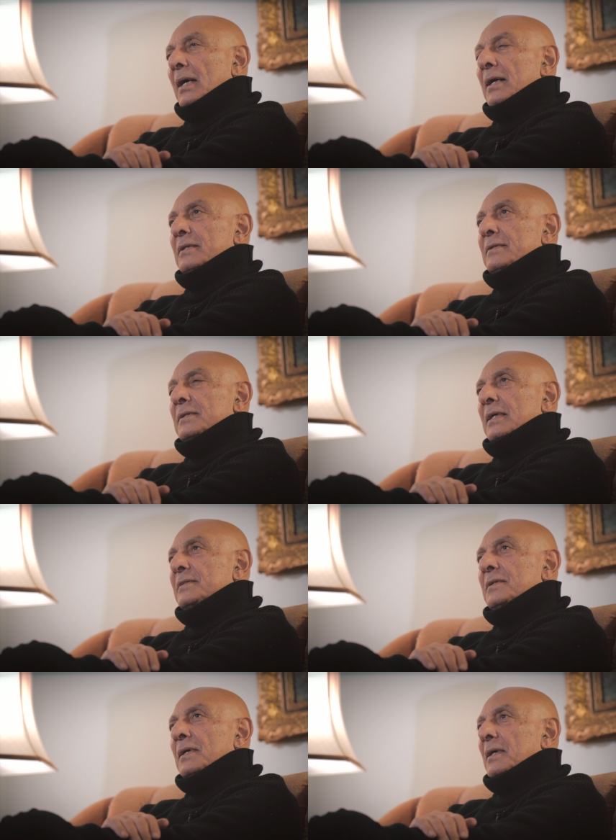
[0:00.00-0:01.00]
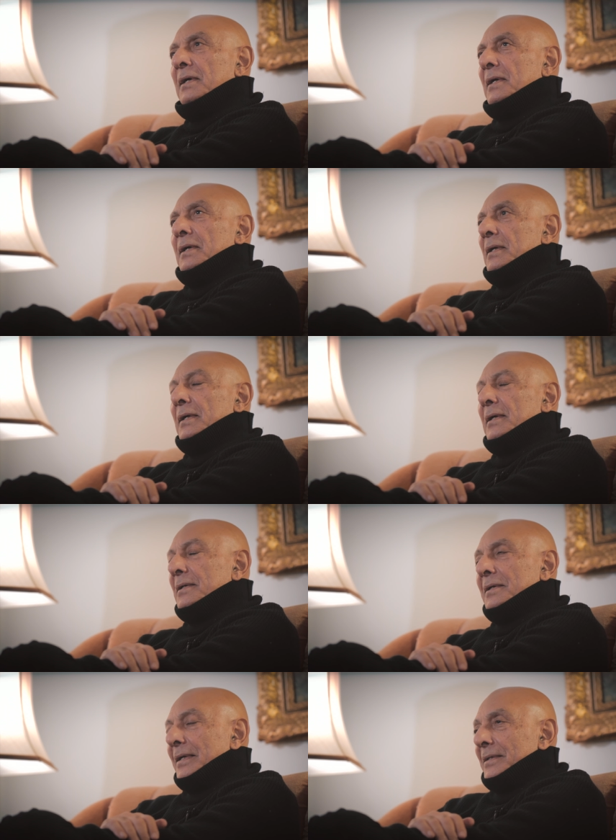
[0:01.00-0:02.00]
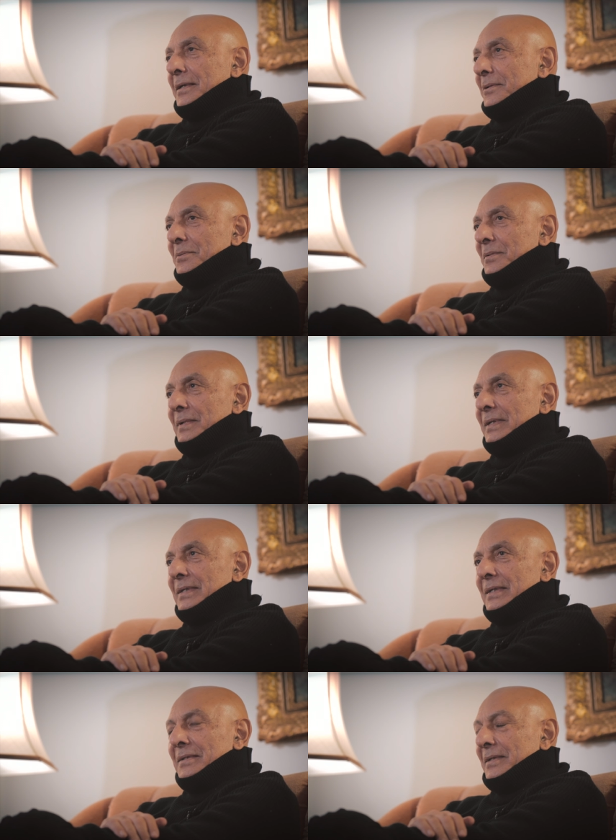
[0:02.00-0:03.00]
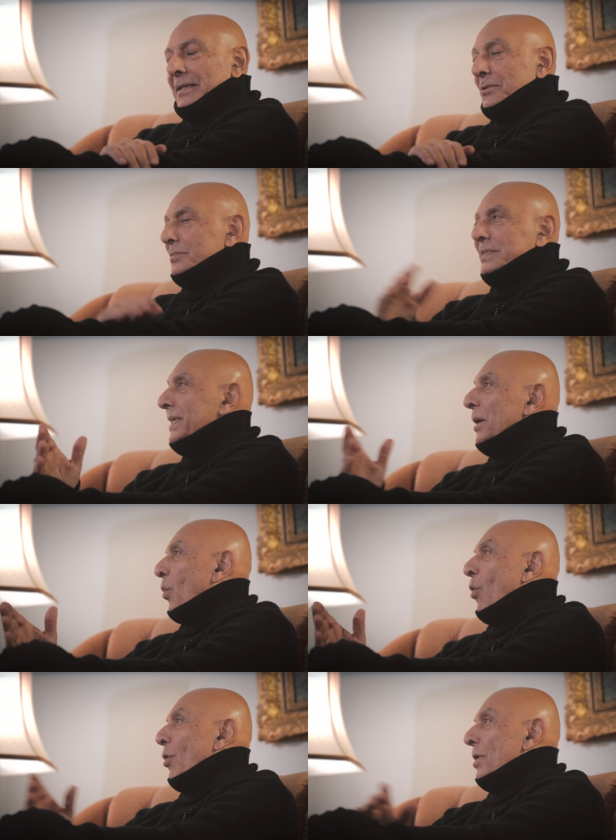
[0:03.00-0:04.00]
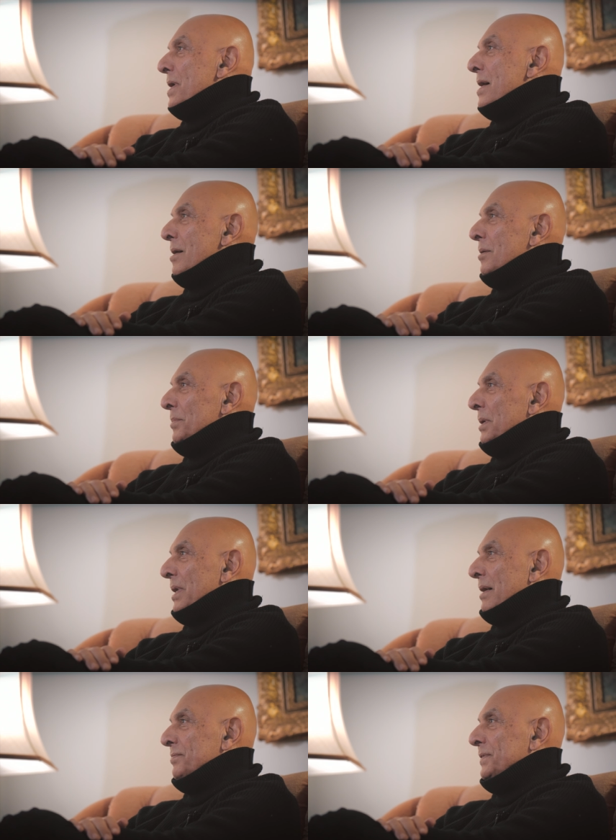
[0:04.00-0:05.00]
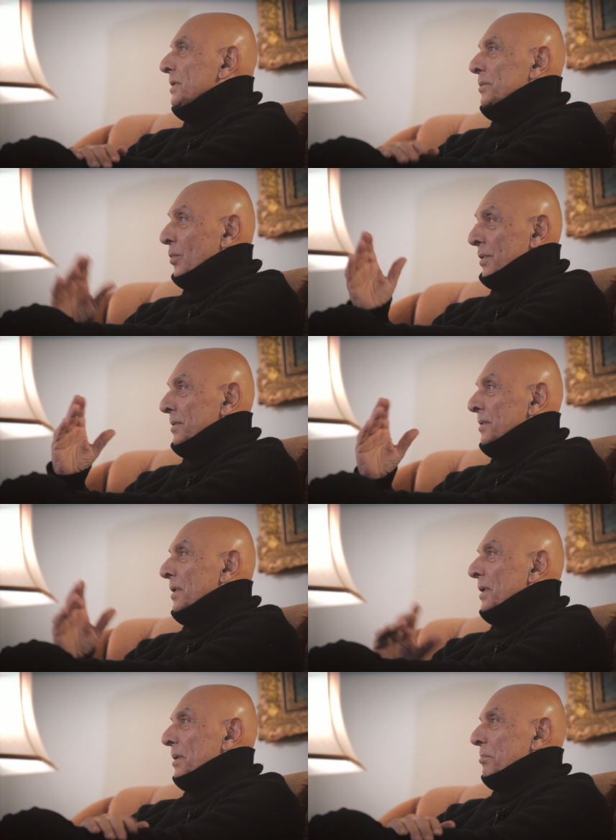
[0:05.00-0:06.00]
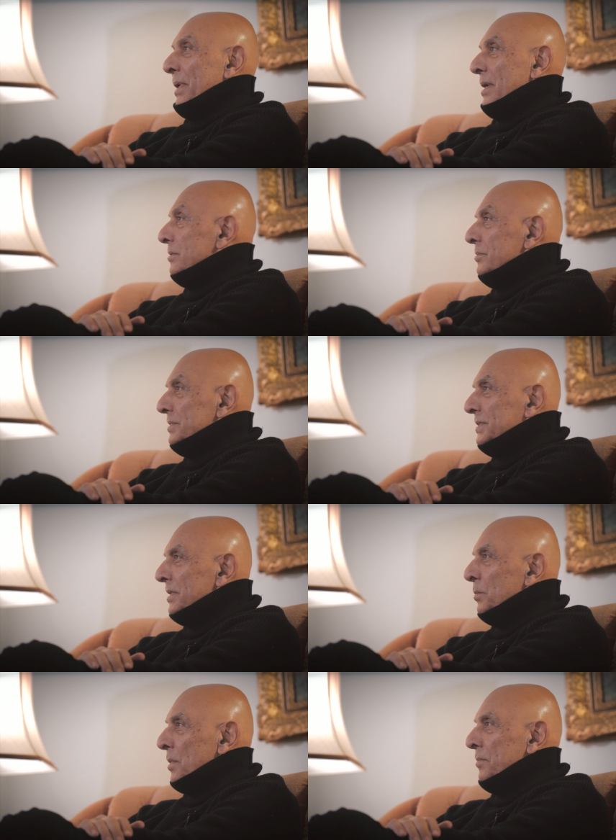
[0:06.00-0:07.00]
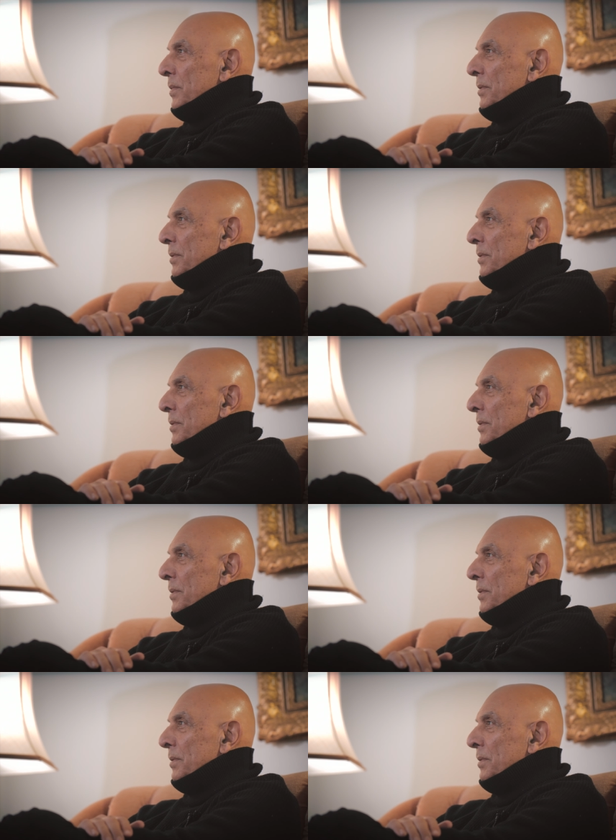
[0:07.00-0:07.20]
I said, I don't see a war now. Maybe I feel one, but I don't see one.